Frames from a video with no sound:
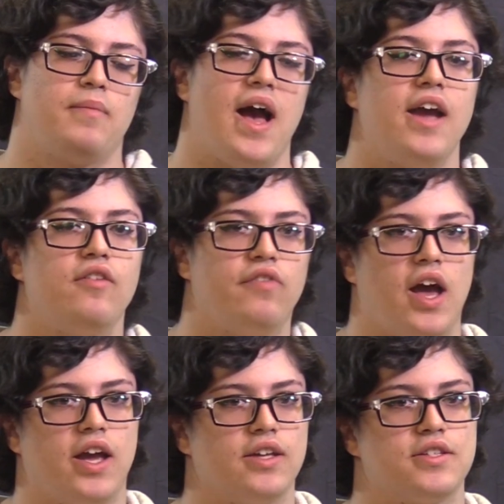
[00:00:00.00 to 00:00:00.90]
My
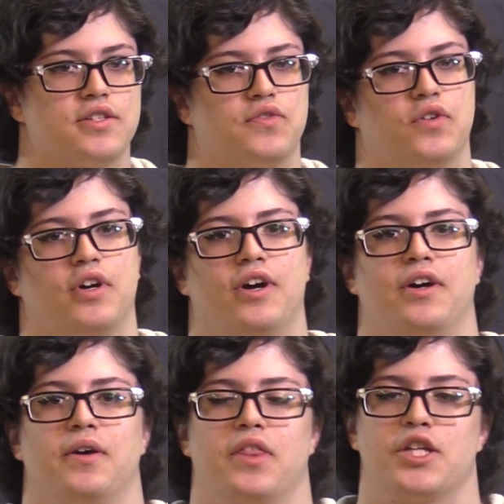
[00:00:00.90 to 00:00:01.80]
advice for
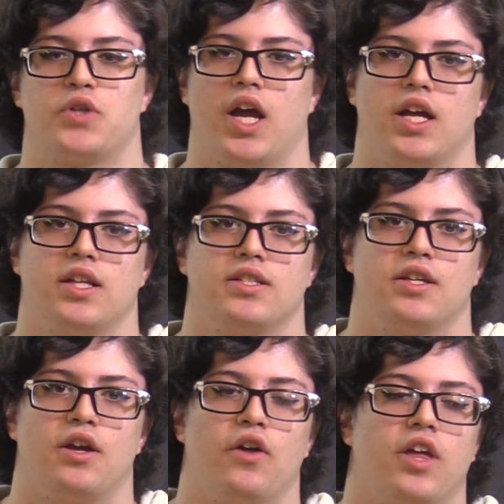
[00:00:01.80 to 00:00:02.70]
all the trans
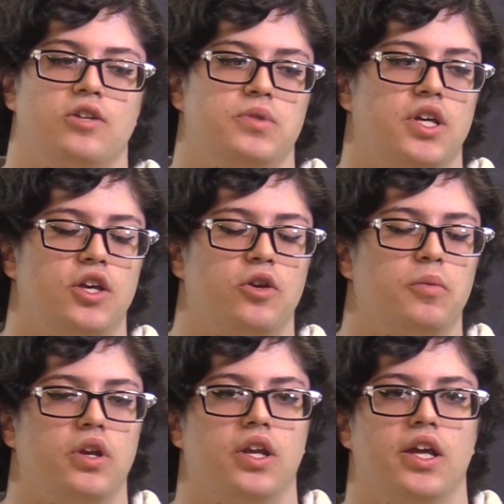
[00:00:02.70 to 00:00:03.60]
and all the LGBTQ
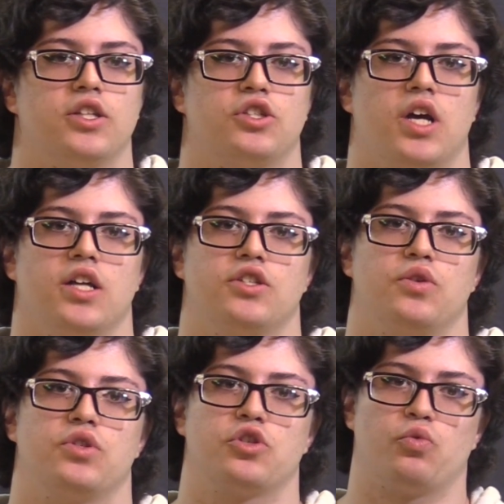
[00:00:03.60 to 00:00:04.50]
community is just
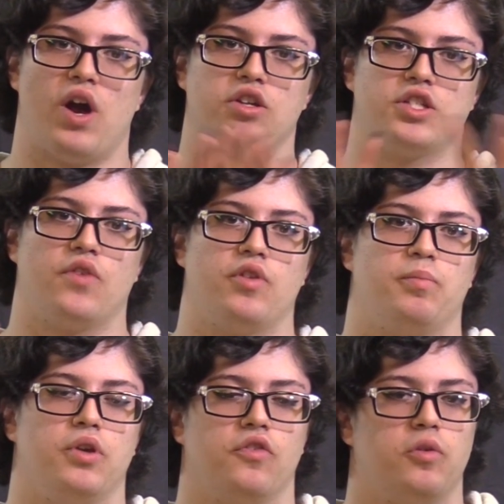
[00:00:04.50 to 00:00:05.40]
to surround yourself with
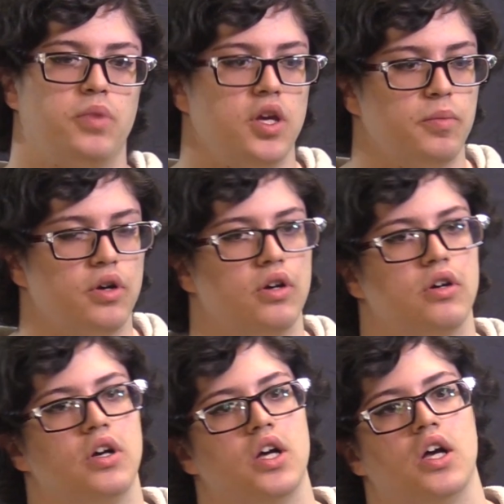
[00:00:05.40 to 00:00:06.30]
beautiful
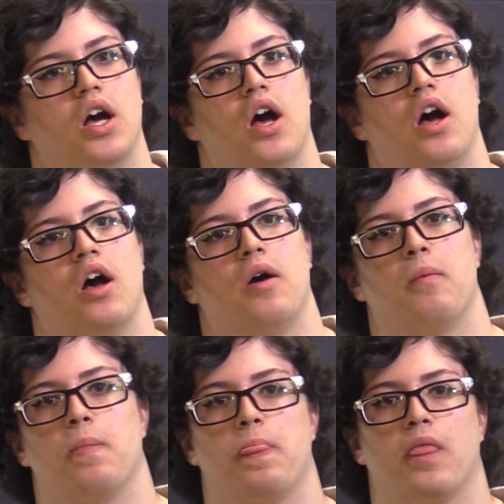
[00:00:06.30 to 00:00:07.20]
people.
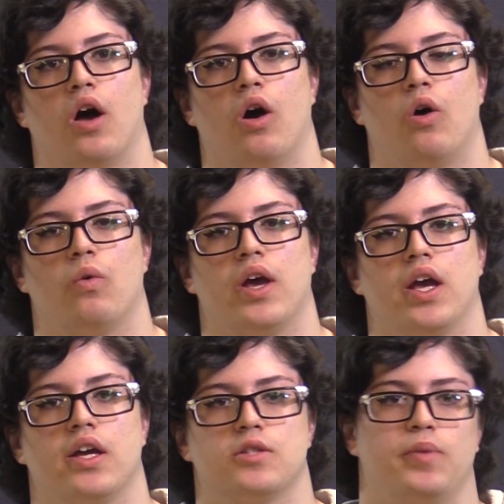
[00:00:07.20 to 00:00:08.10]

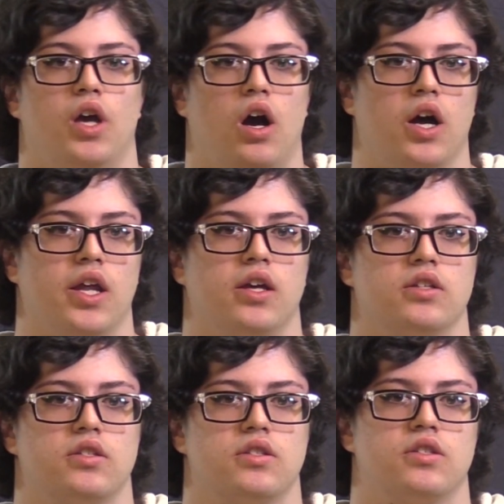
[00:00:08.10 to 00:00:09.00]
Always be
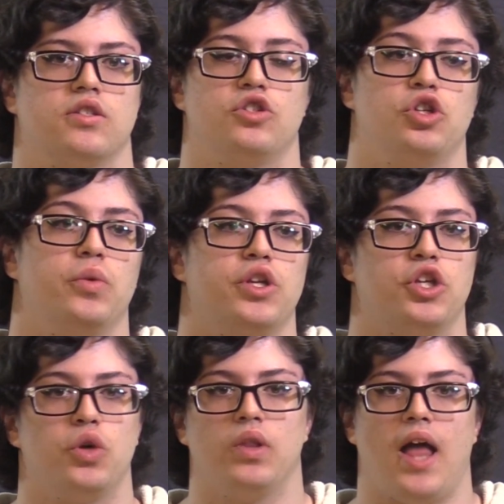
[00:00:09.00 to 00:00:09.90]
honest. Do what
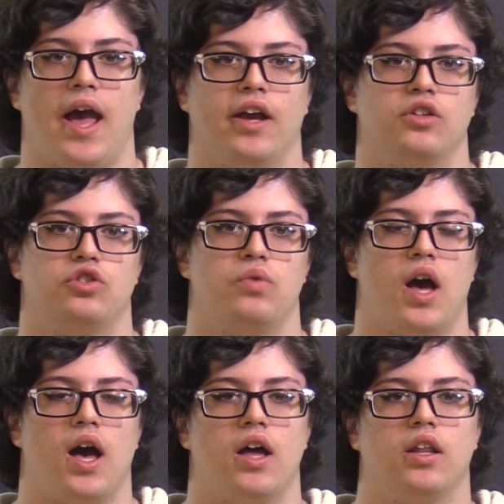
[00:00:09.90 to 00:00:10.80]
you like. Do
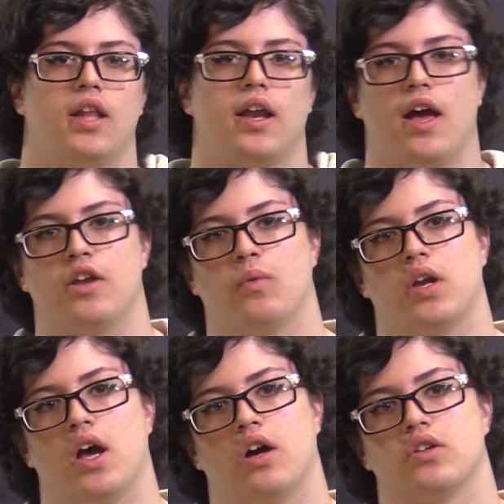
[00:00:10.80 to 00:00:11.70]
not let anyone
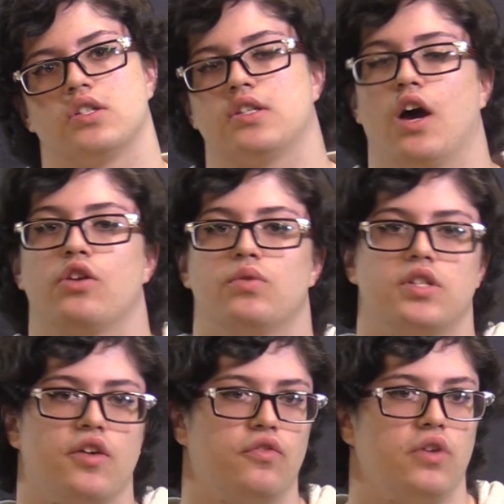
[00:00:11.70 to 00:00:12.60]
else tell you
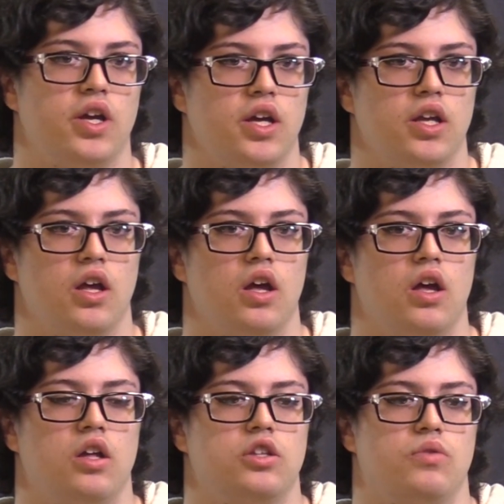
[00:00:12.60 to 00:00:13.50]
different.
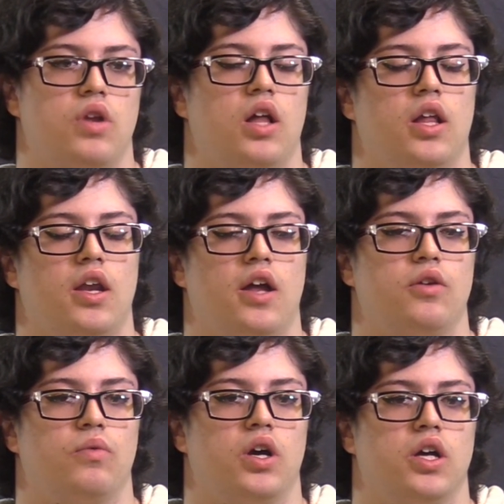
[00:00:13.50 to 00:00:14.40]
Do not let
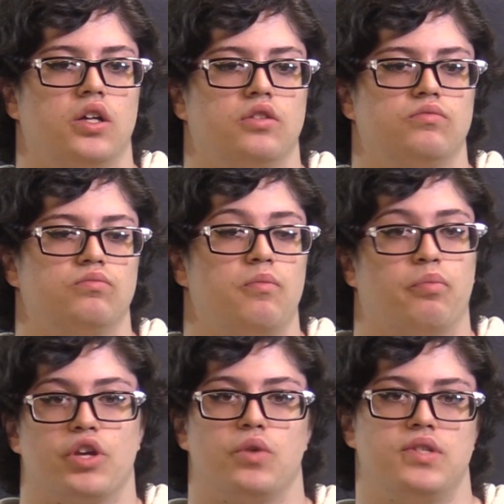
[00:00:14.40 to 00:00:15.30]
anyone
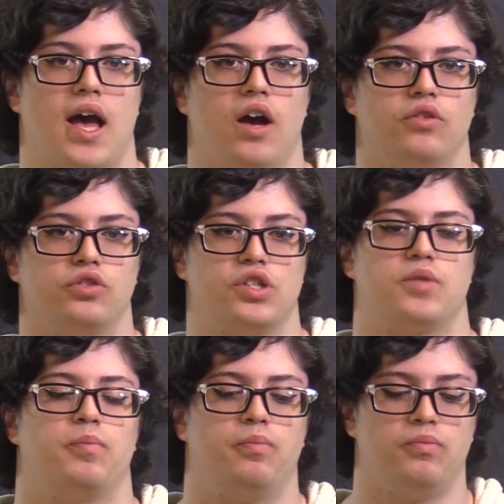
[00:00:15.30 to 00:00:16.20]
bring you down. So
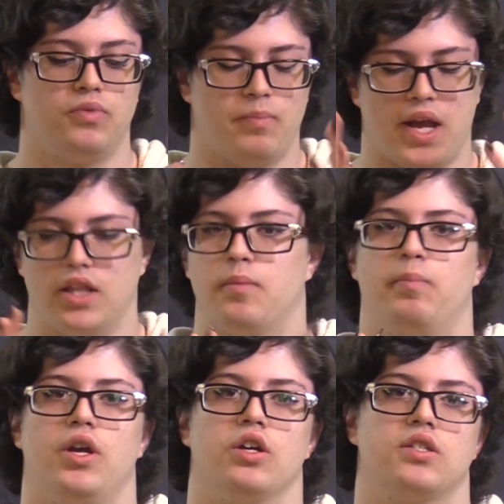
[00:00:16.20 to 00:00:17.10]
just mainly
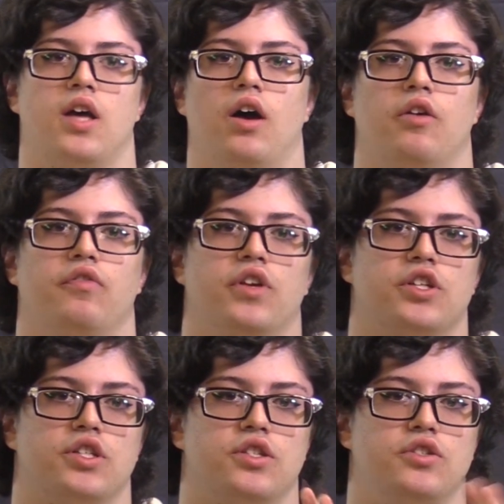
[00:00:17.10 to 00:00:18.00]
be yourself and
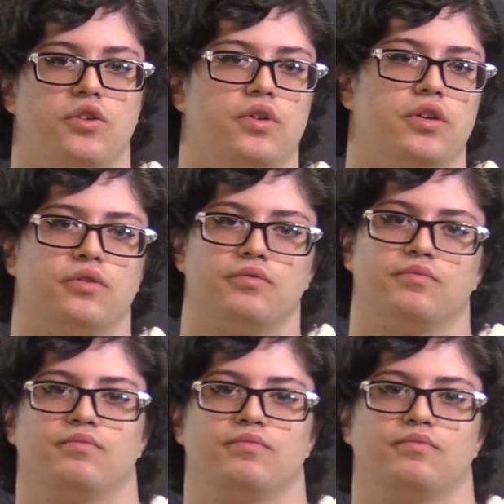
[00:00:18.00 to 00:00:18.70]
just do you.